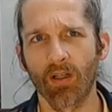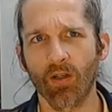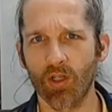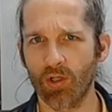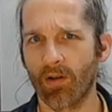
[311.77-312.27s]

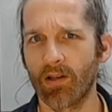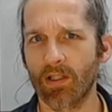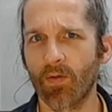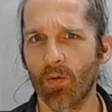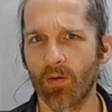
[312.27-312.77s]
could
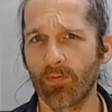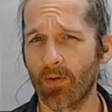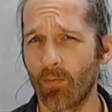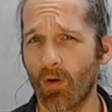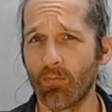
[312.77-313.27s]
transform
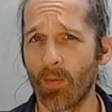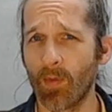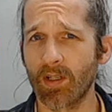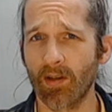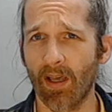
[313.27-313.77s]
from one
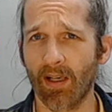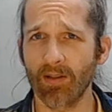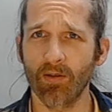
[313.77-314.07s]
moment to the next.